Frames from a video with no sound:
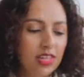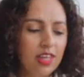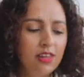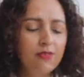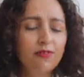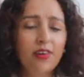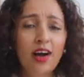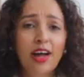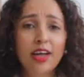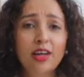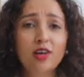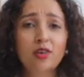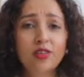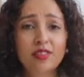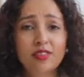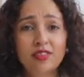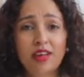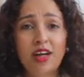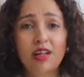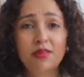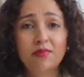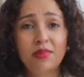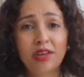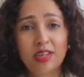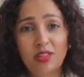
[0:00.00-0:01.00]
If I could
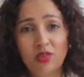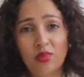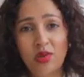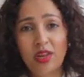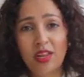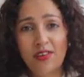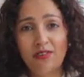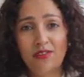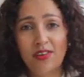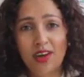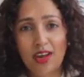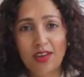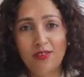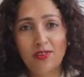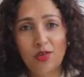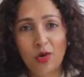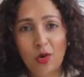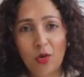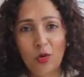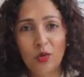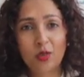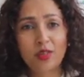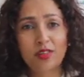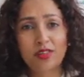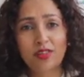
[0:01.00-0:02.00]
tell my
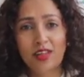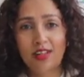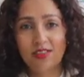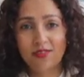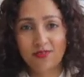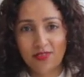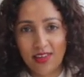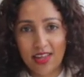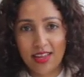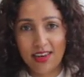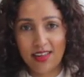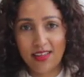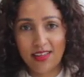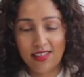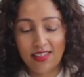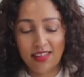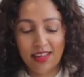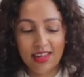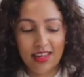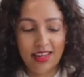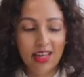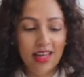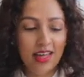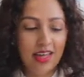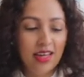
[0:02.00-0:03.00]
25-year-old self
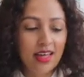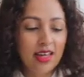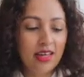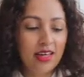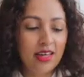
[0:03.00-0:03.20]
anything,